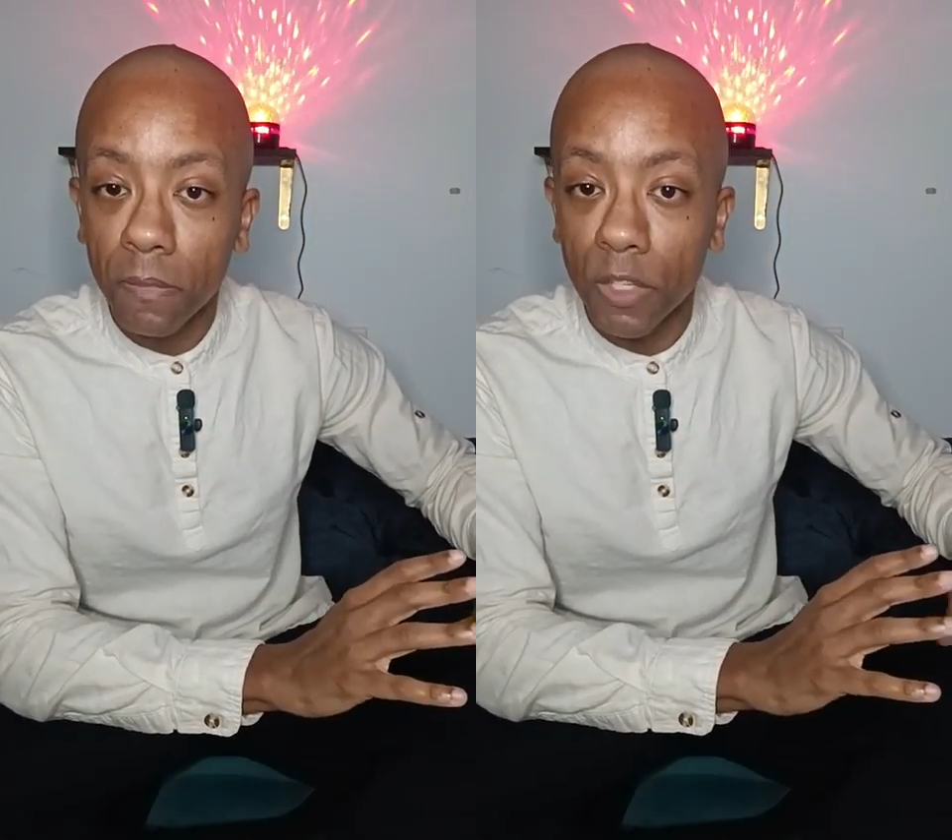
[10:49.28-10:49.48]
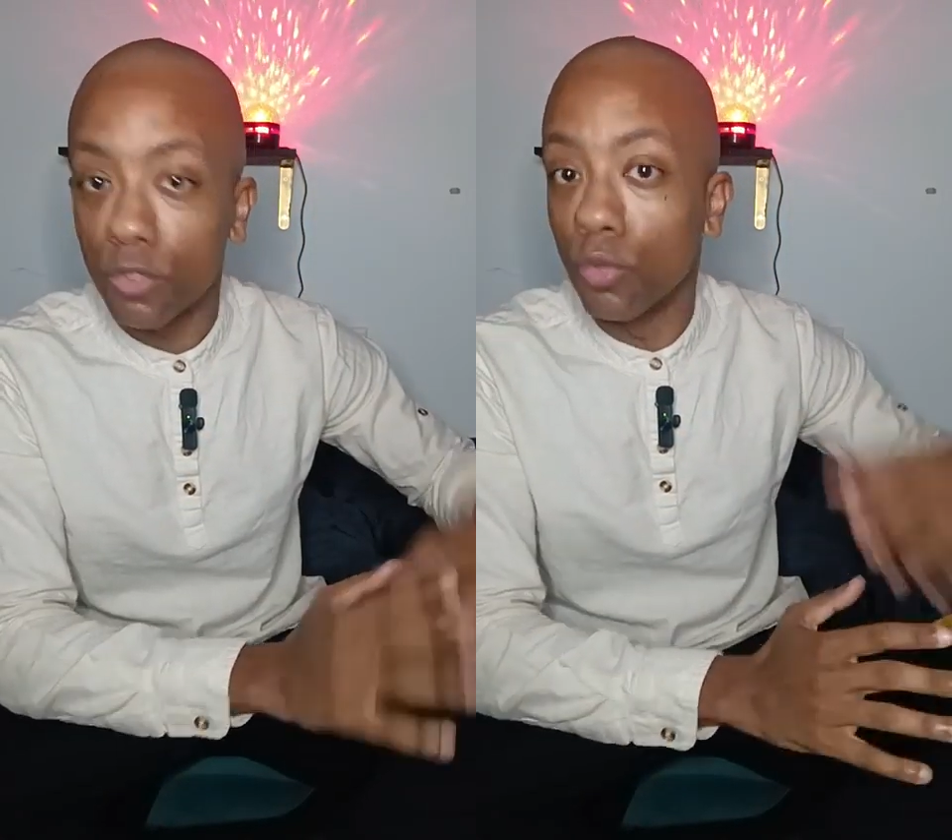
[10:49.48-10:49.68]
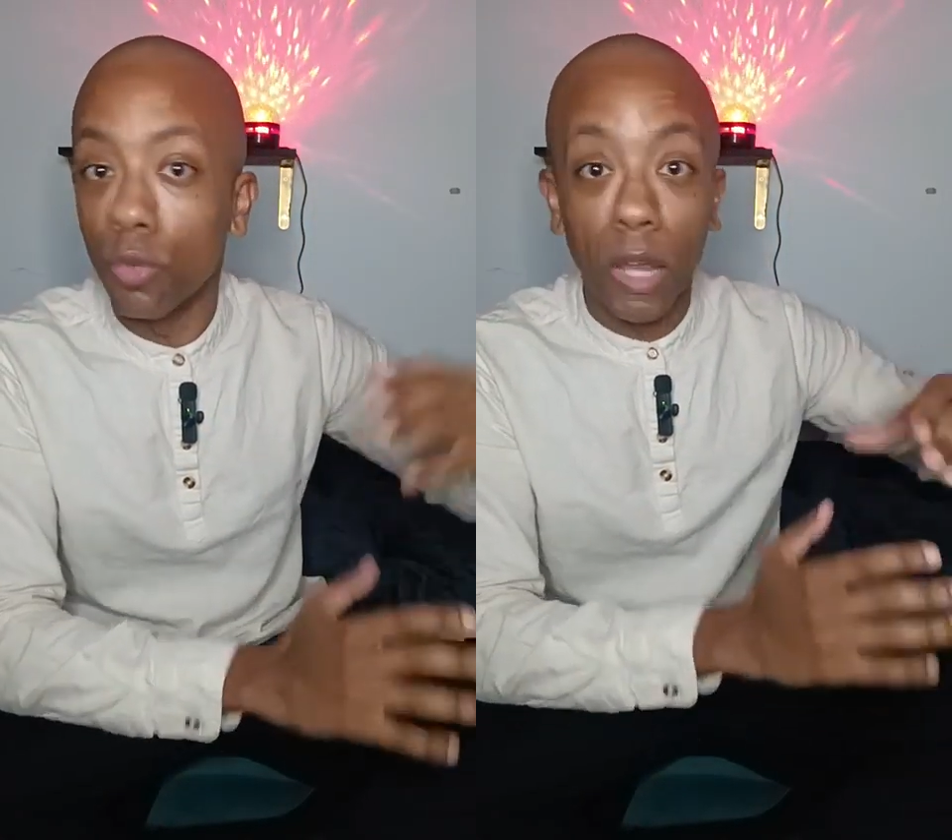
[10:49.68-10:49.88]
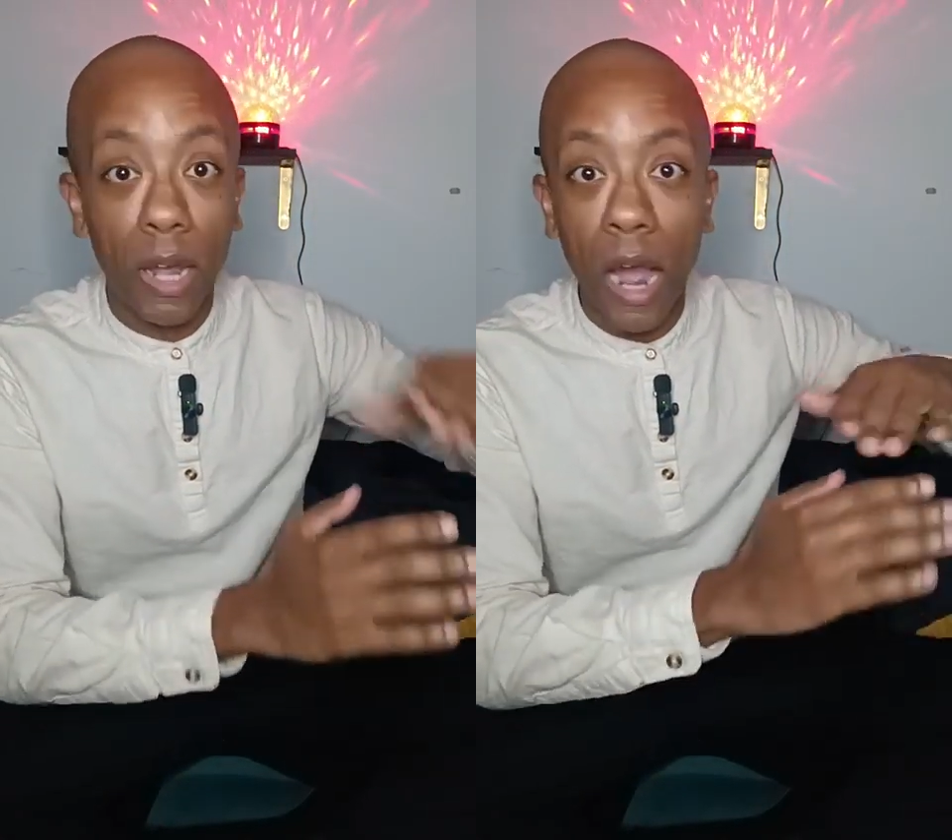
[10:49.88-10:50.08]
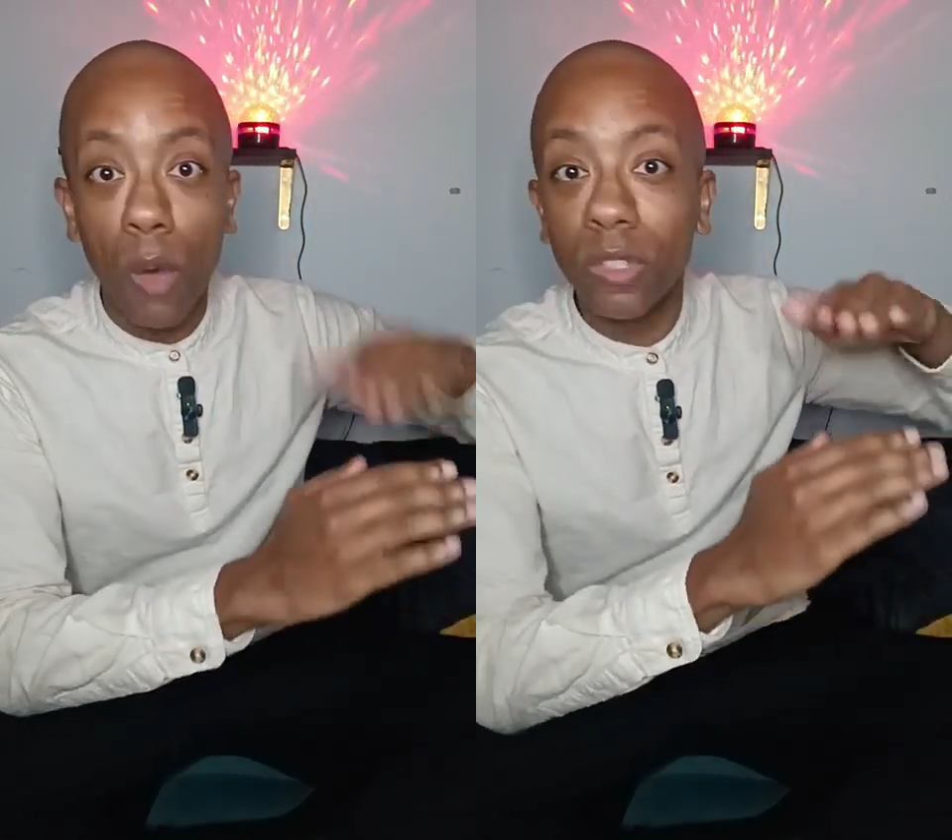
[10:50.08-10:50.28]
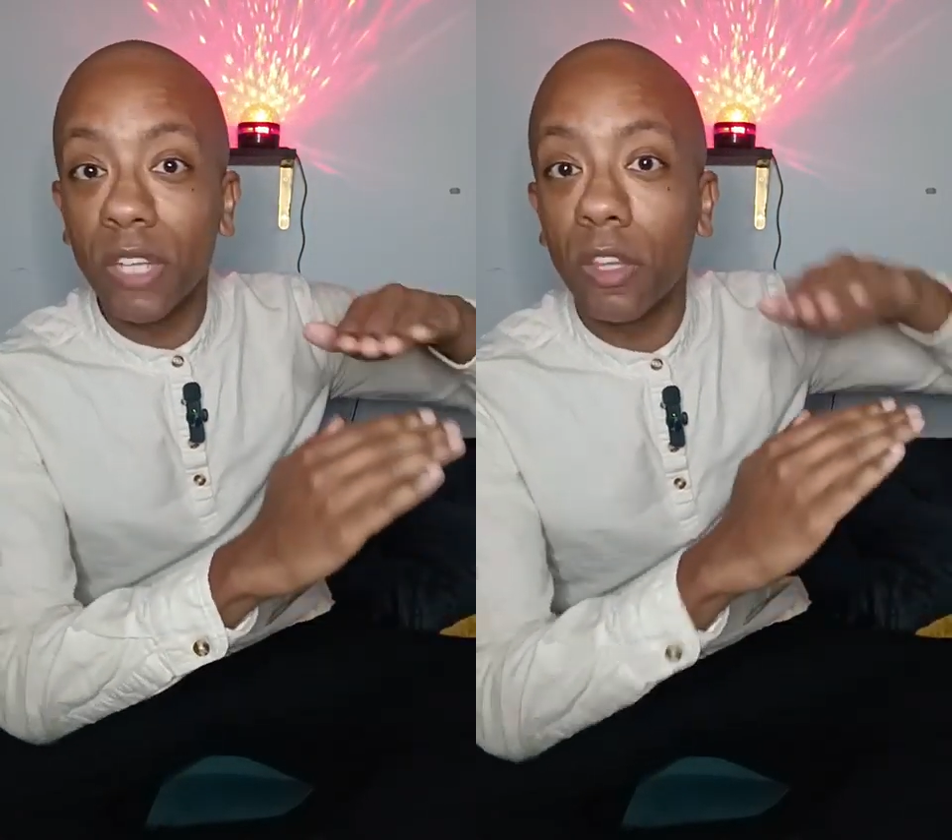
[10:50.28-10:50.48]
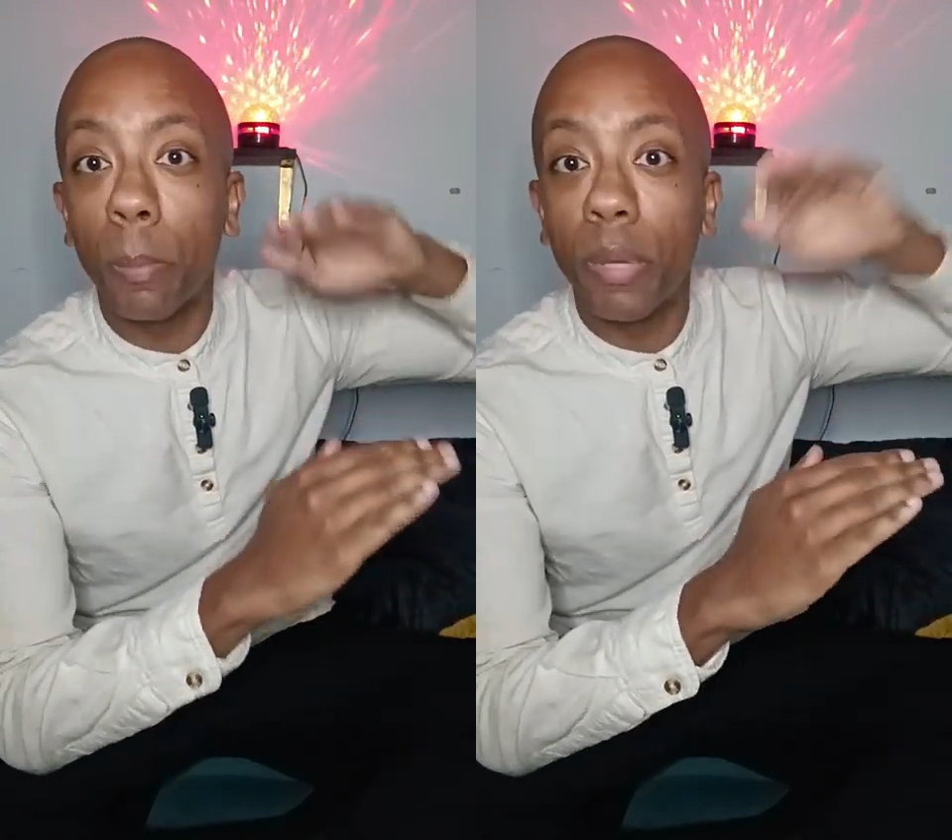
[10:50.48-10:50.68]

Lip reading: As soon, like, I was at the